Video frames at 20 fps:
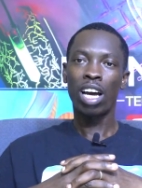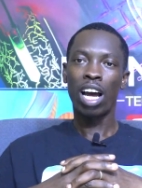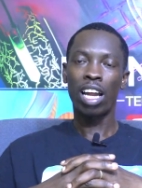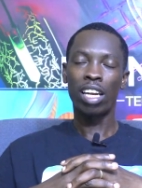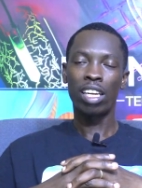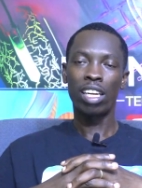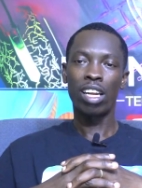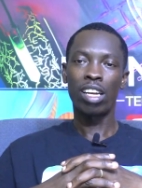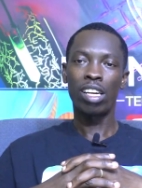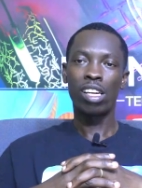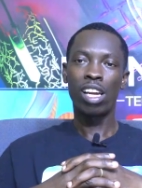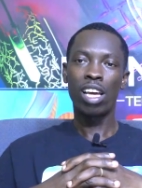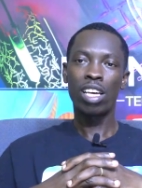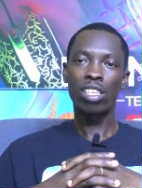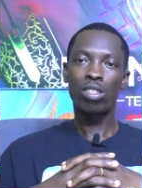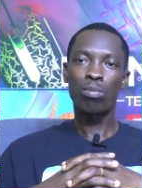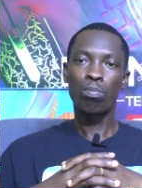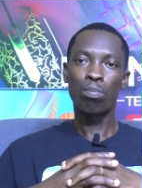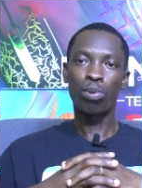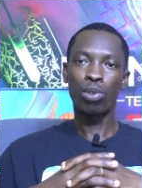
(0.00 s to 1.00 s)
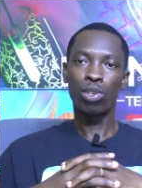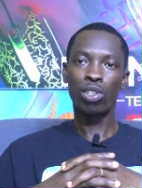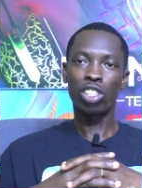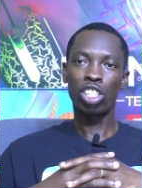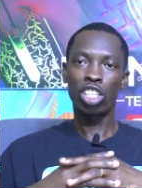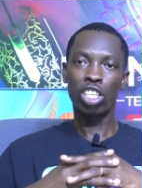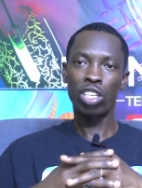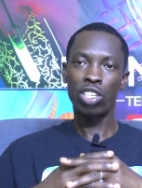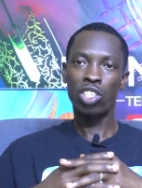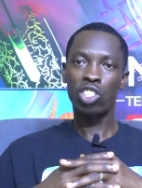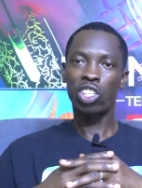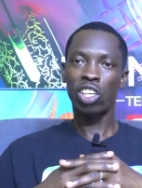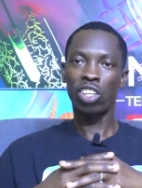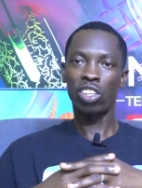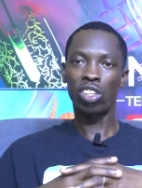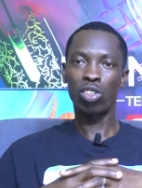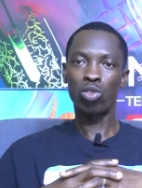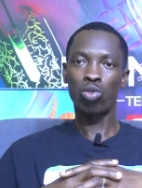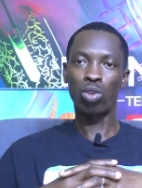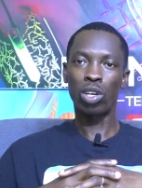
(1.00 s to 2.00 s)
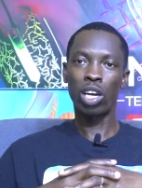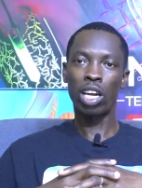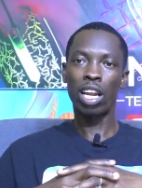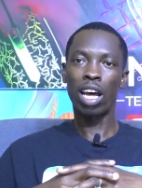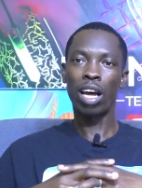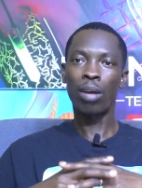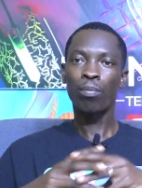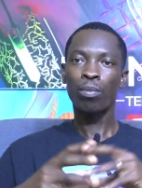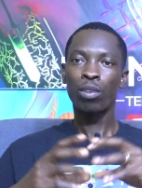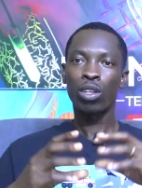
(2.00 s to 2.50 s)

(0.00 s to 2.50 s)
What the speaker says: and then let's build this channel together